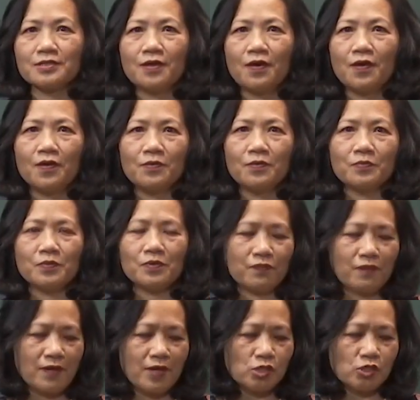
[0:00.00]
on
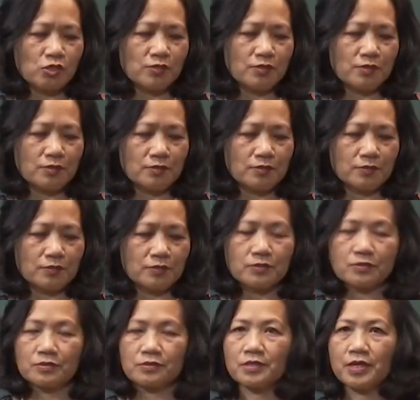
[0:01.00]
professional
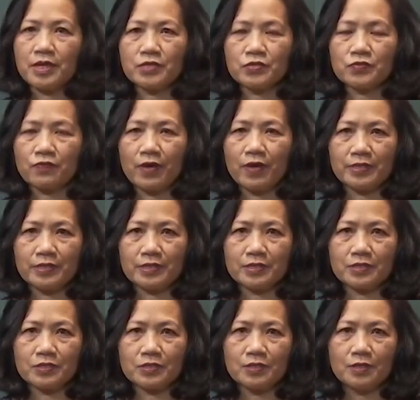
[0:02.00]
test
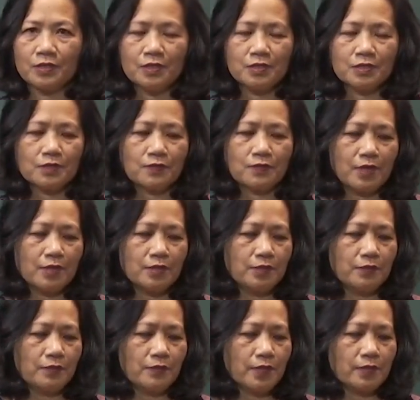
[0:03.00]
writers so that
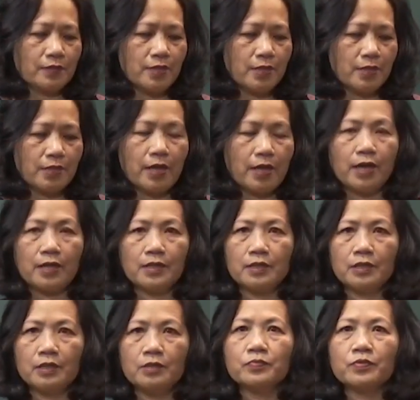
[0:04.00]
they can
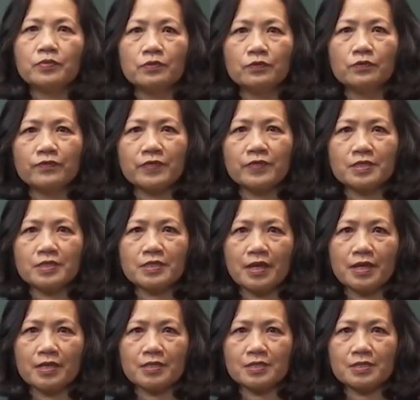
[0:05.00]
improve the
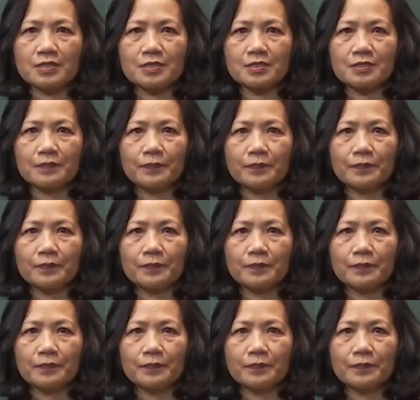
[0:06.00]
test.